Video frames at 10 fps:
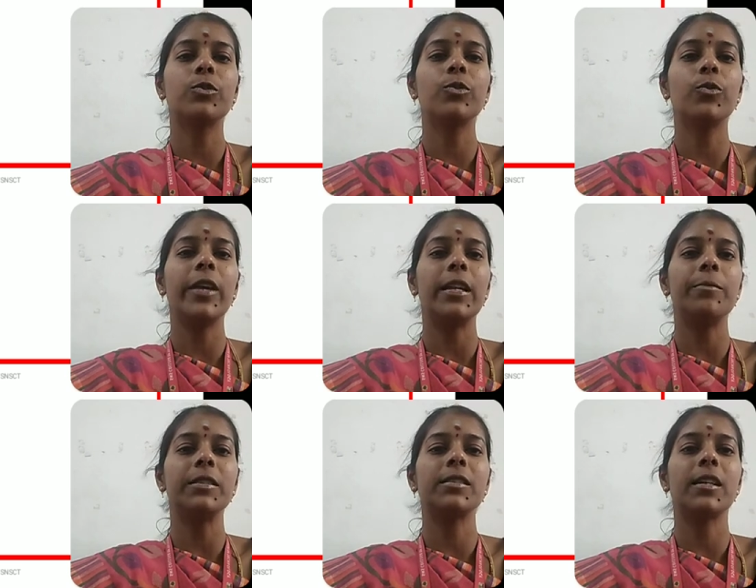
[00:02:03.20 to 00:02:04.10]
two
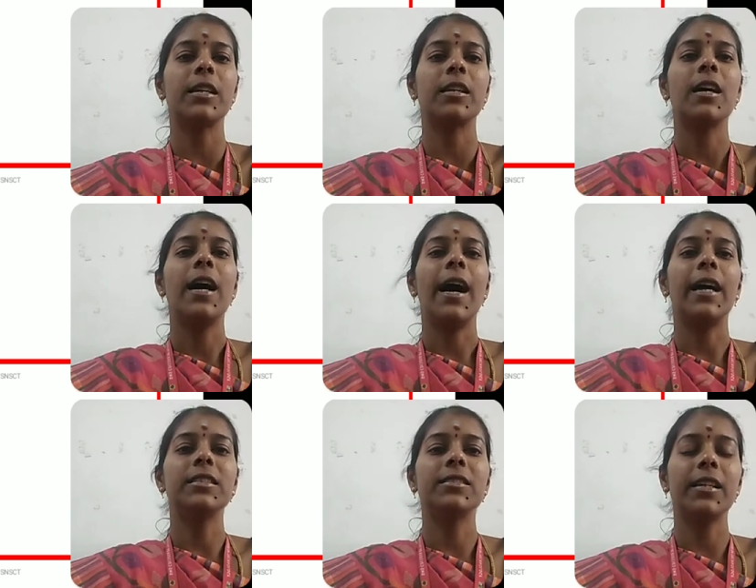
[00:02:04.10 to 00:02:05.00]
elements here,
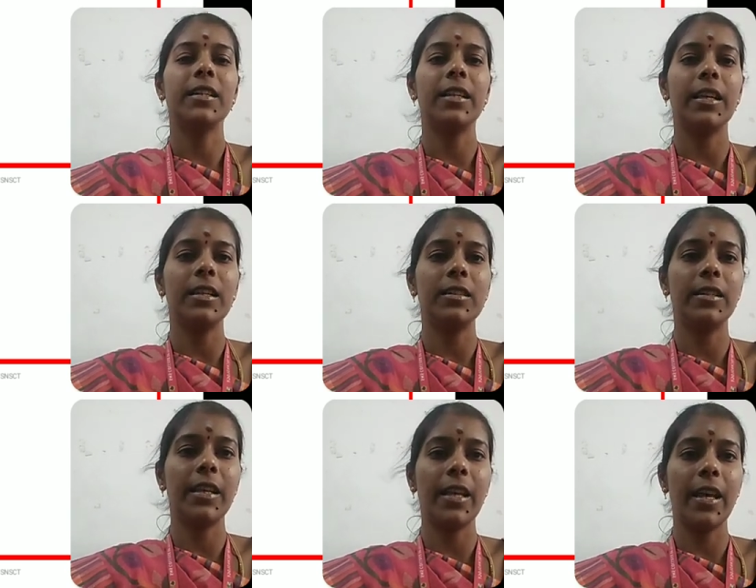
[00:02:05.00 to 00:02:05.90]
unsigned int
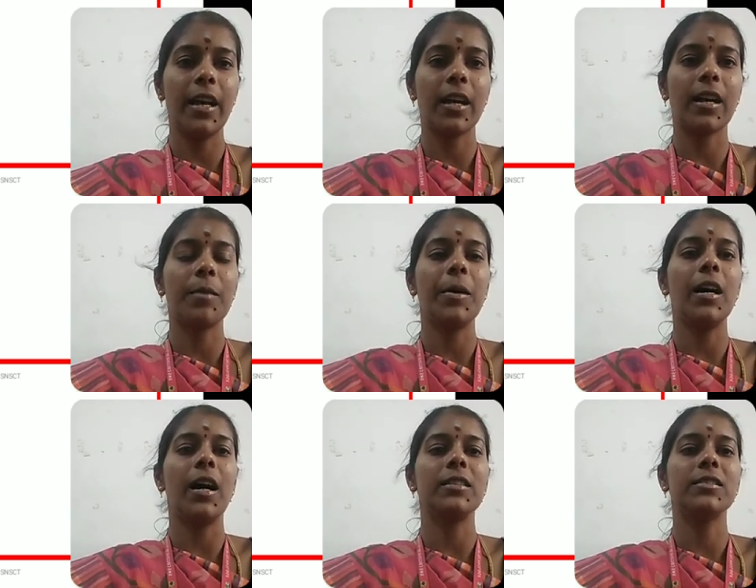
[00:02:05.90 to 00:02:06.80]
a comma
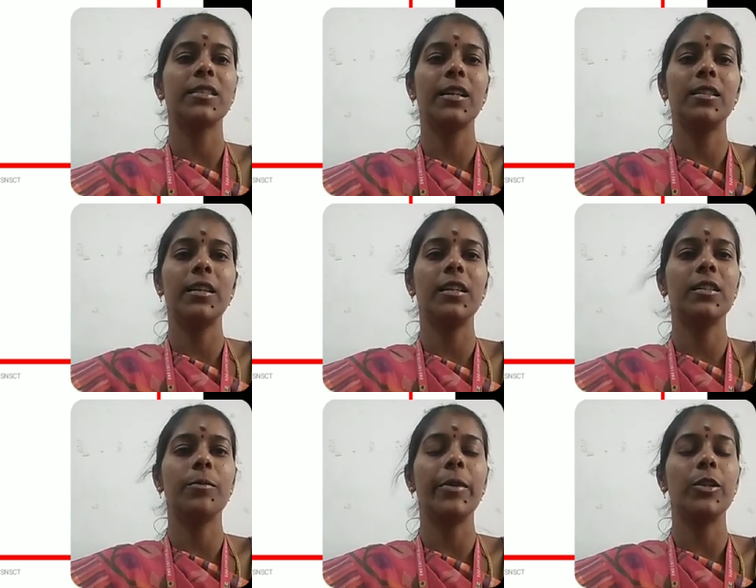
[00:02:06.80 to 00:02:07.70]
unsigned
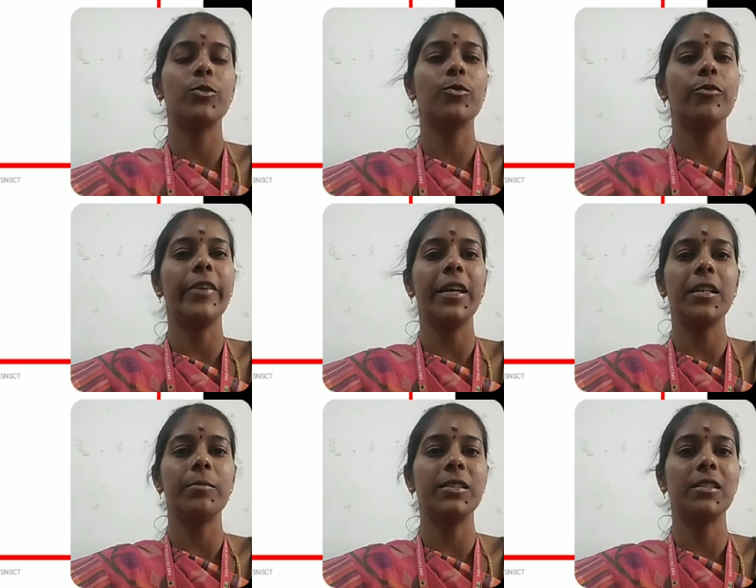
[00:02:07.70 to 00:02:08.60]
int b. Two
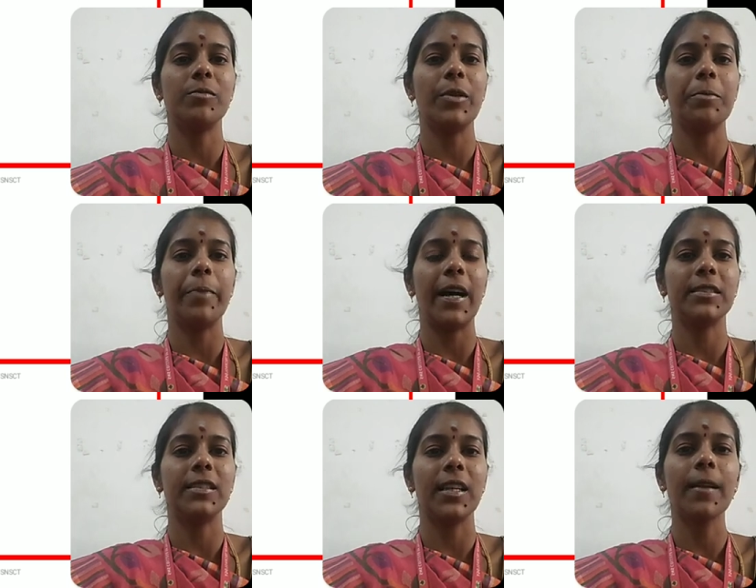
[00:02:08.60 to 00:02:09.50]
variables has been
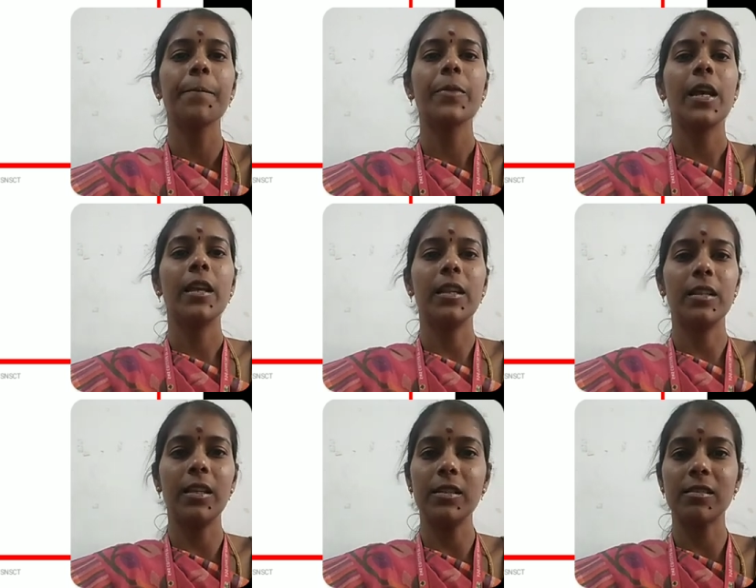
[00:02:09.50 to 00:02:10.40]
passing in
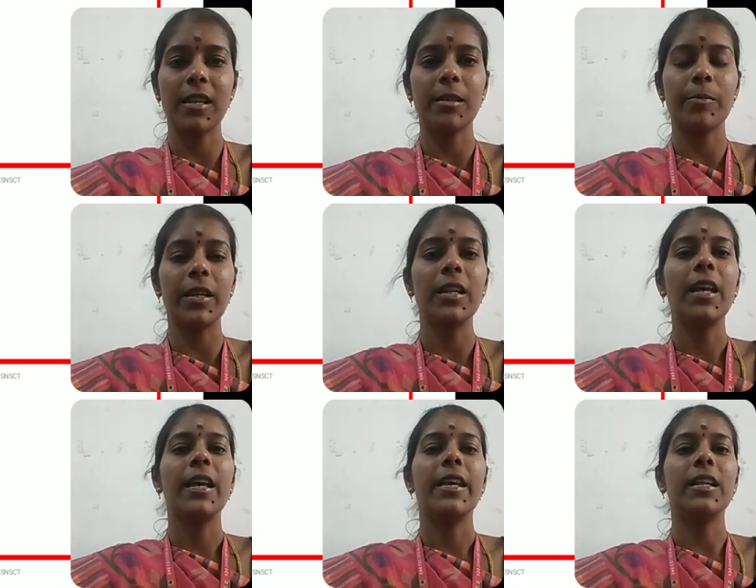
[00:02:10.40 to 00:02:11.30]
the statement.
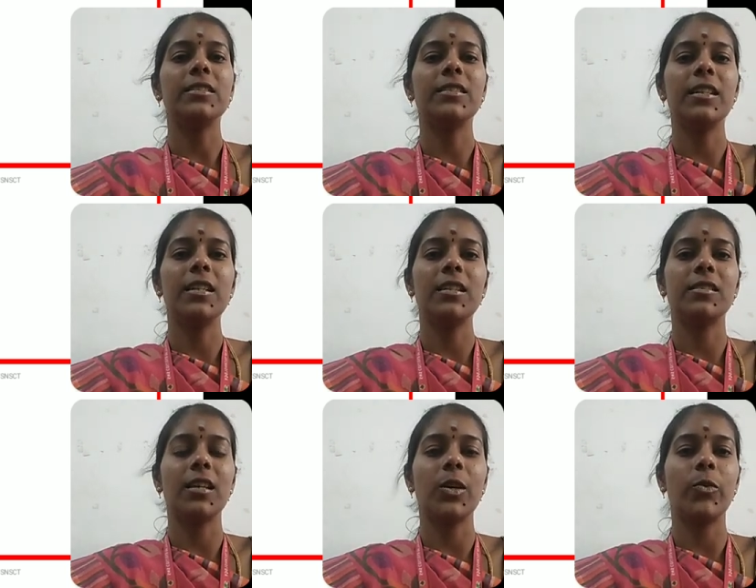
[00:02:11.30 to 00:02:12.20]
LCD
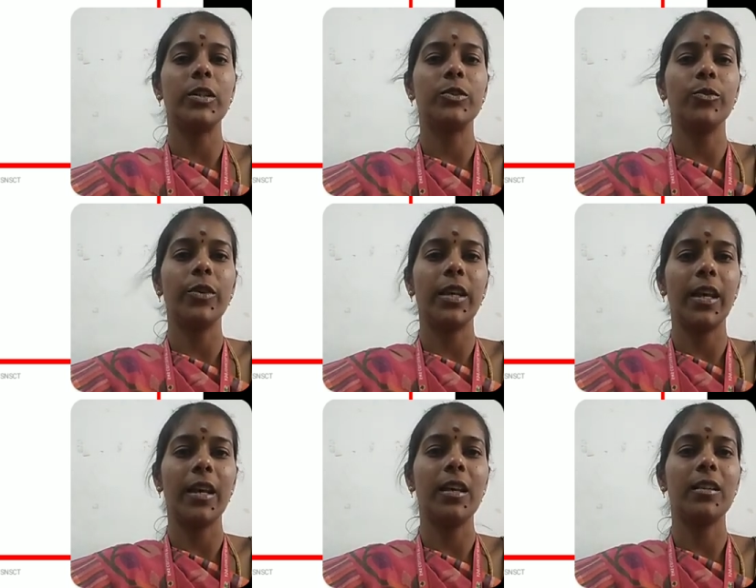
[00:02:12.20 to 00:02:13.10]
is equal to
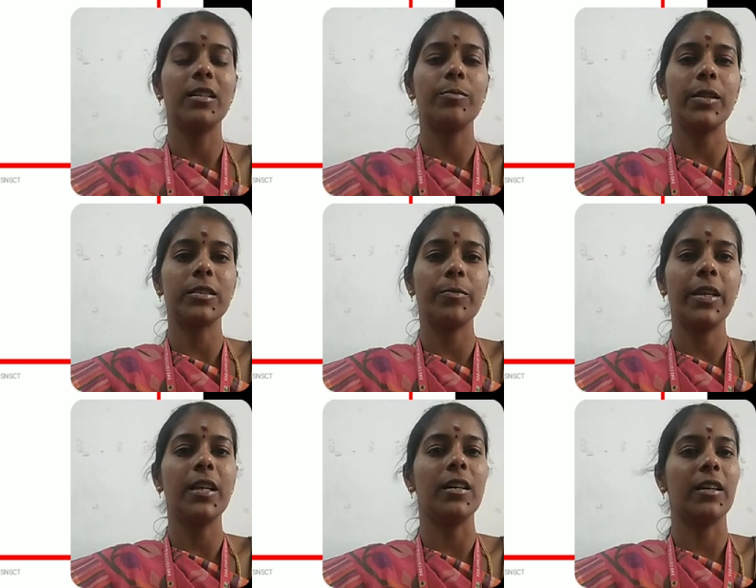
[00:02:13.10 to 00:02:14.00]
a, it must
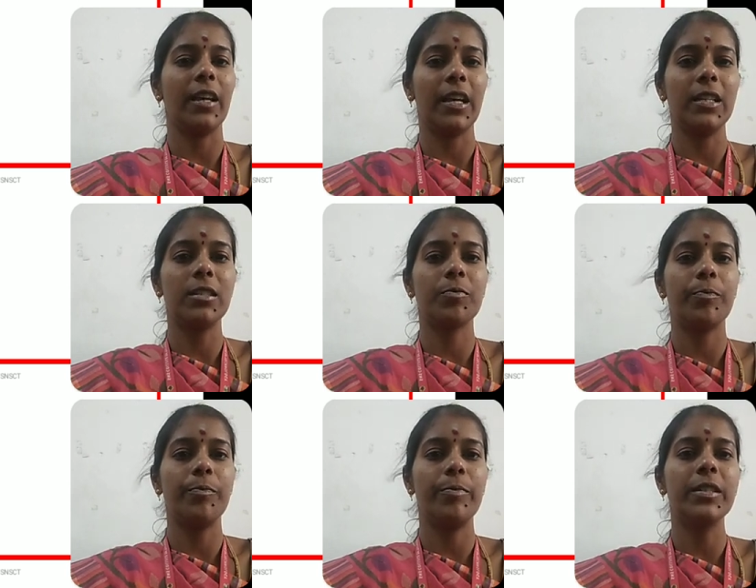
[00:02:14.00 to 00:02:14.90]
be a
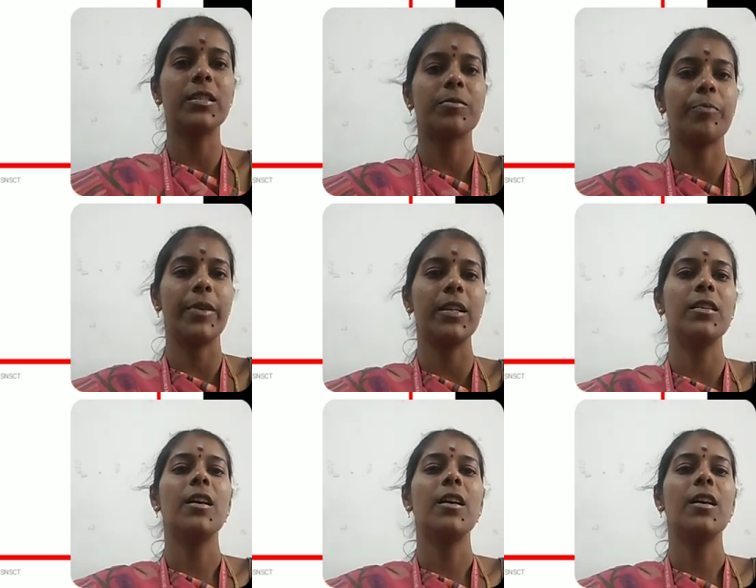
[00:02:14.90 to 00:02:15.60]
8-bit pin